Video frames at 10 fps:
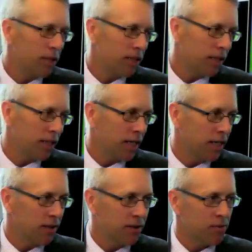but
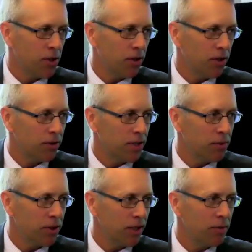again, smaller
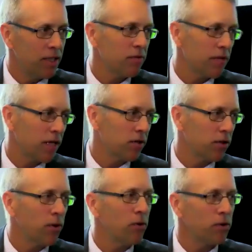typically means faster
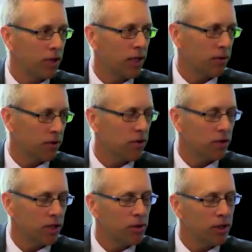growth, and that would
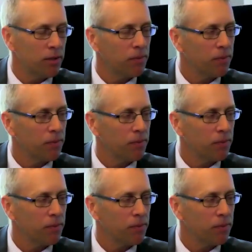certainly apply.